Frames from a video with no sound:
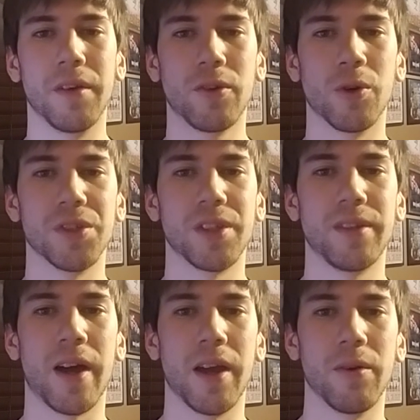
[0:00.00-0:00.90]
and of course
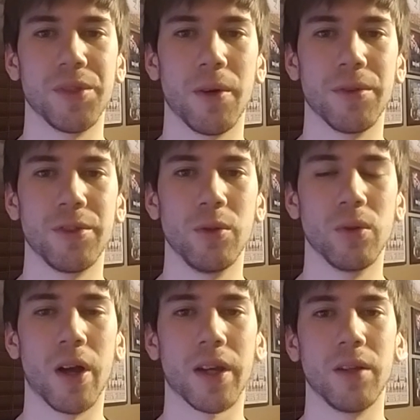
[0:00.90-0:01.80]
Natalya was able to
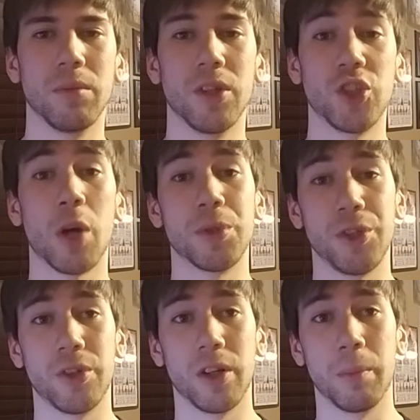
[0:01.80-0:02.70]
lock in the
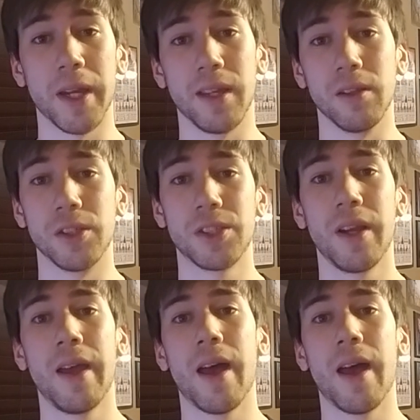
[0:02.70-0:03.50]
sharpshooter on Becky Lynch